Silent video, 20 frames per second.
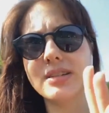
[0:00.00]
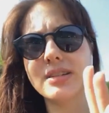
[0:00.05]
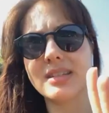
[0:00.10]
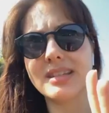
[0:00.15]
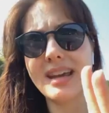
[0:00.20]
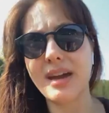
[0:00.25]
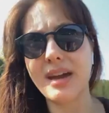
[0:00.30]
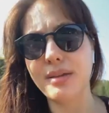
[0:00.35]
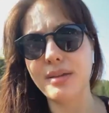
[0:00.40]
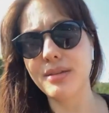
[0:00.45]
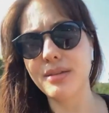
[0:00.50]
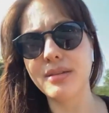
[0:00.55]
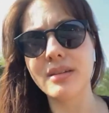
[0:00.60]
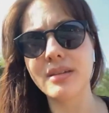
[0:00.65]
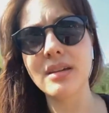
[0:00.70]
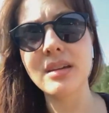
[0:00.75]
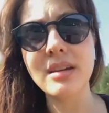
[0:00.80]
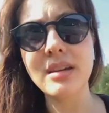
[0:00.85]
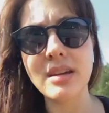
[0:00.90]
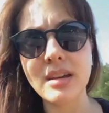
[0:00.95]
death
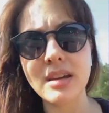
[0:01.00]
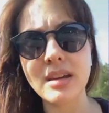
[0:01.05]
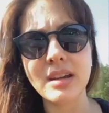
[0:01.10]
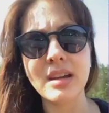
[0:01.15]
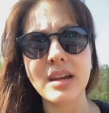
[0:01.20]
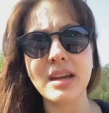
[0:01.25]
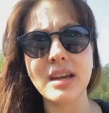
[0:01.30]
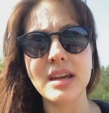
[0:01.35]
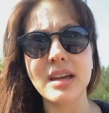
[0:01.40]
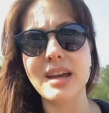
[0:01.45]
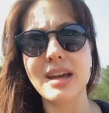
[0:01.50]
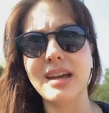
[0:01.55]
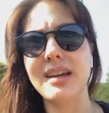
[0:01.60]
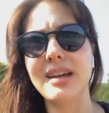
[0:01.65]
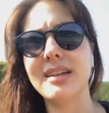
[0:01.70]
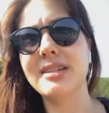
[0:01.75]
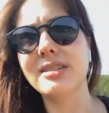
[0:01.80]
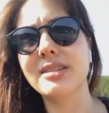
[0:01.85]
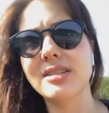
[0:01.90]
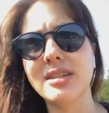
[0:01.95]

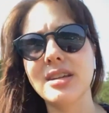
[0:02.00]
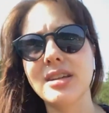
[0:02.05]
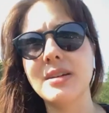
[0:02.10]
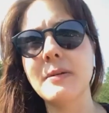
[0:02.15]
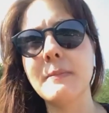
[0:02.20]
and